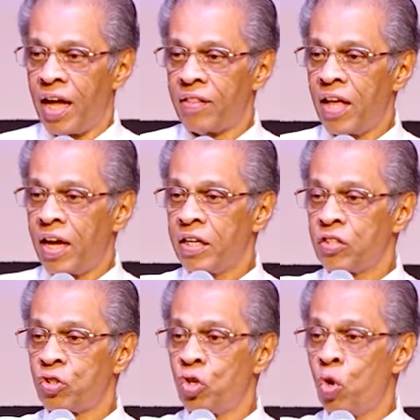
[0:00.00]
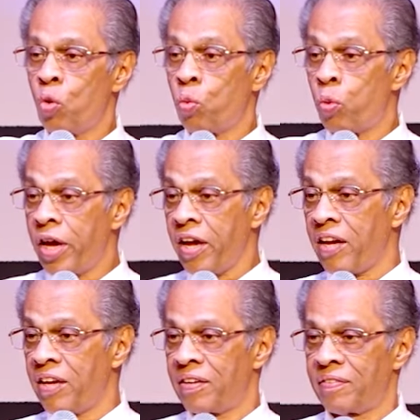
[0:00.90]
And there is no way
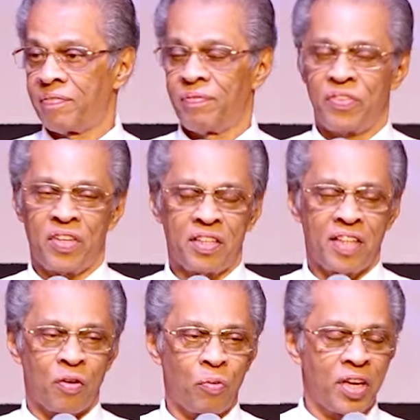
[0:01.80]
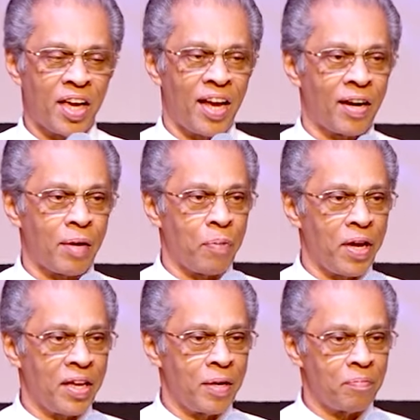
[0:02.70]
that we can
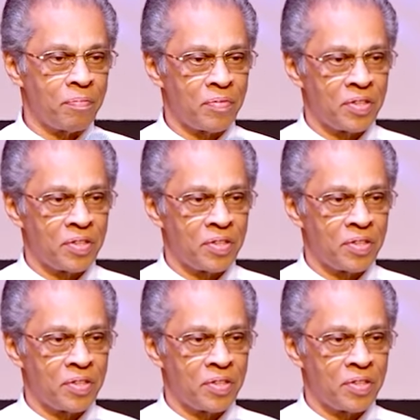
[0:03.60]
repay Him